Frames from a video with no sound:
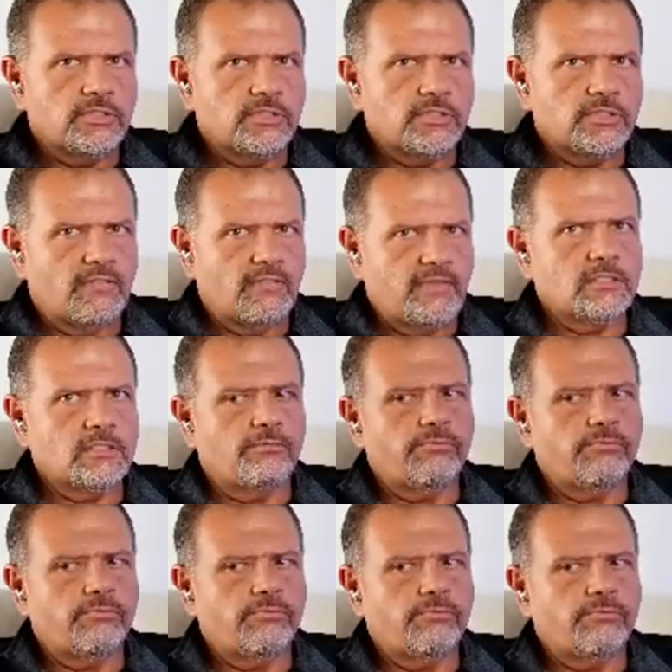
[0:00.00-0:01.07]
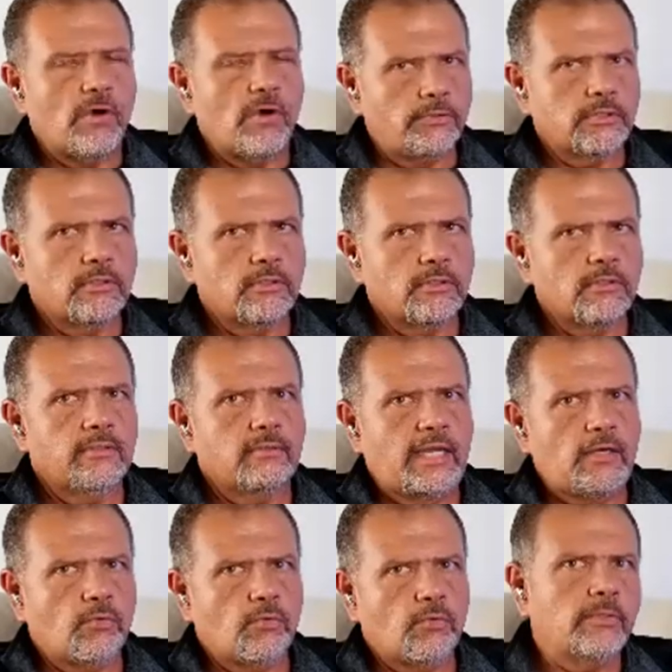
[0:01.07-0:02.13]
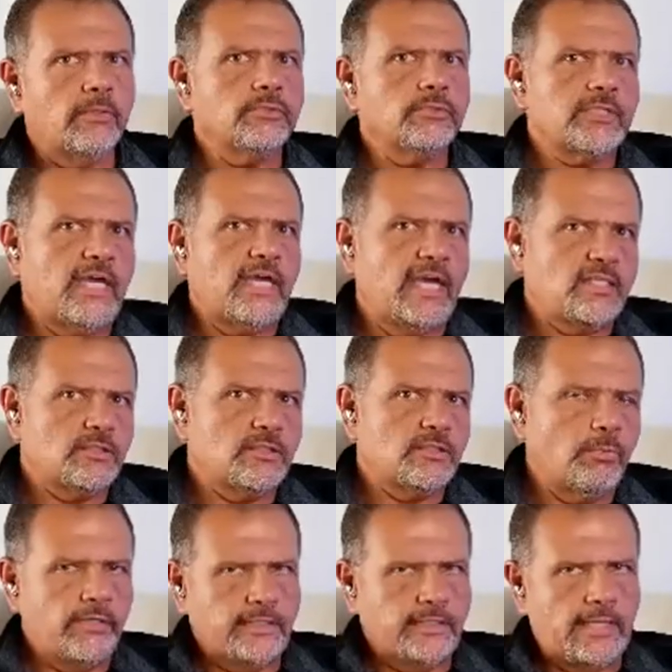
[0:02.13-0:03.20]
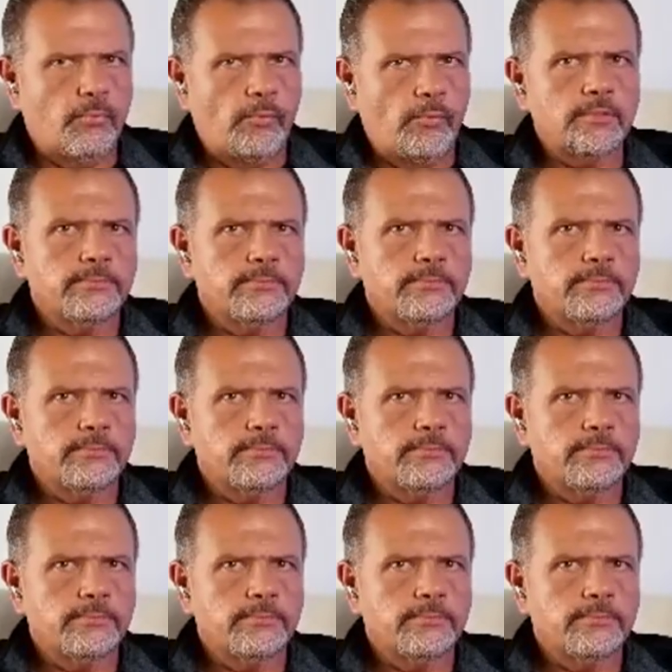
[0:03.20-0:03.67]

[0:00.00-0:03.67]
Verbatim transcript: And that's the fault that criminals exploit at that point.